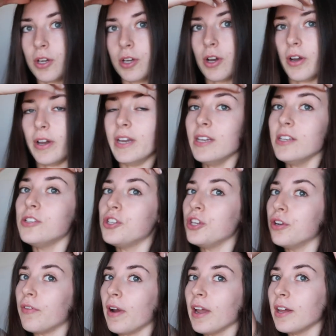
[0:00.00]
Guys, do
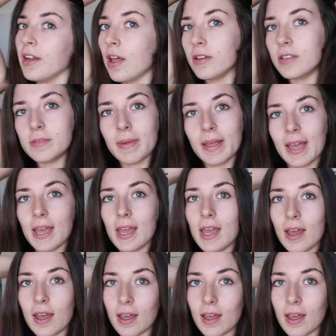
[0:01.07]
you recognize me?